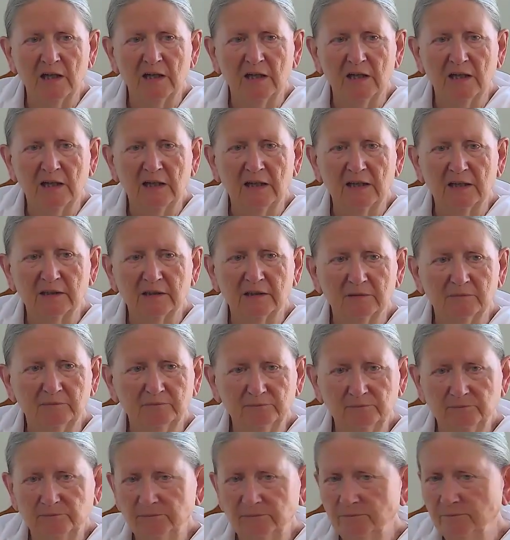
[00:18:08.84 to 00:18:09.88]
And
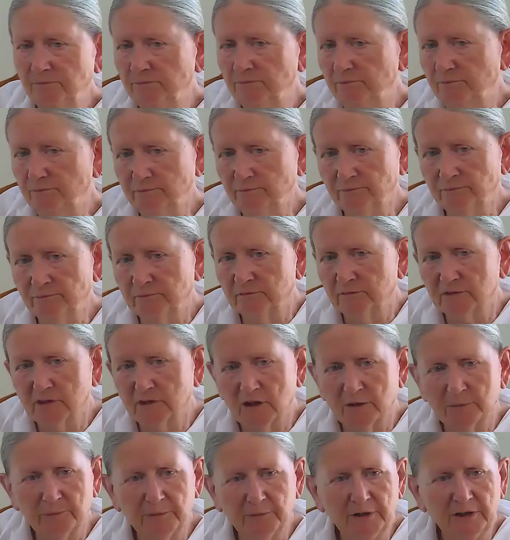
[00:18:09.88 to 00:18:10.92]

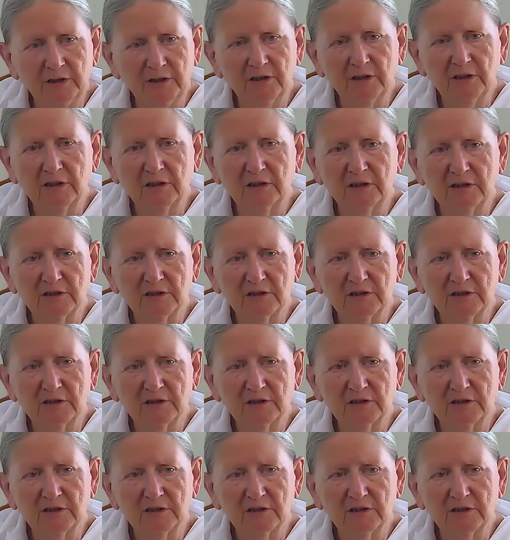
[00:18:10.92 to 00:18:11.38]
a being